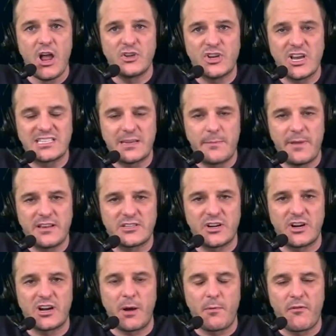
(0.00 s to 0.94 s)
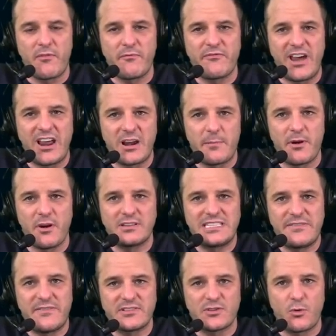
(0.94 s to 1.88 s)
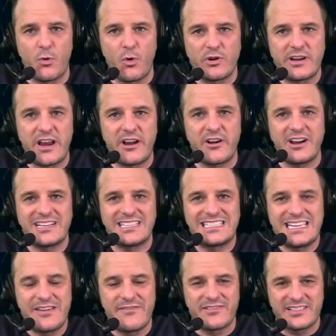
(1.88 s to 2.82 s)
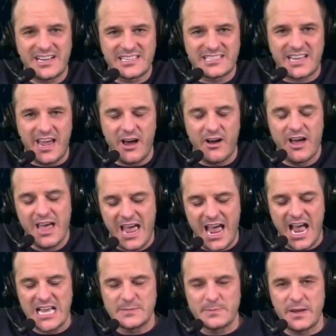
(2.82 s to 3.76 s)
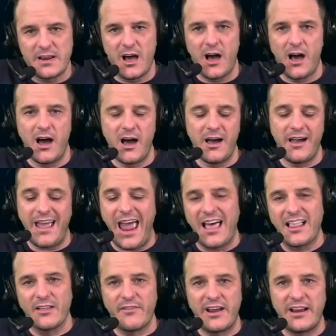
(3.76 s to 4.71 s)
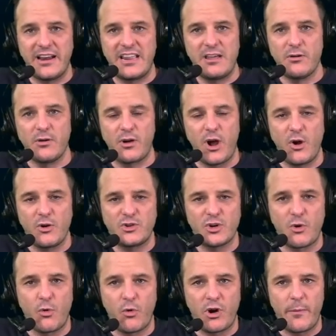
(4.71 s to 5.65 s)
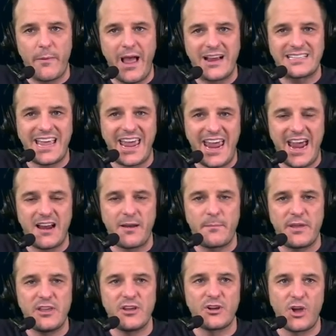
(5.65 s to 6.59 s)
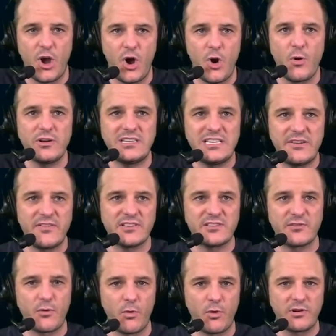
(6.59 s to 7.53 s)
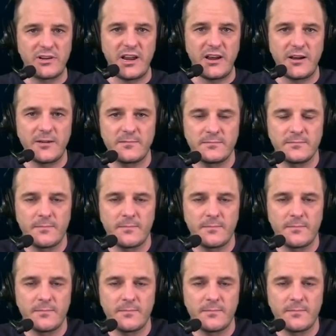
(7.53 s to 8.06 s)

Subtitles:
Jesse Minter, coming over from Vanderbilt, defensive coordinator, and Steve Klingscale has been elevated. He will coach your cornerbacks and be your co-defensive coordinator.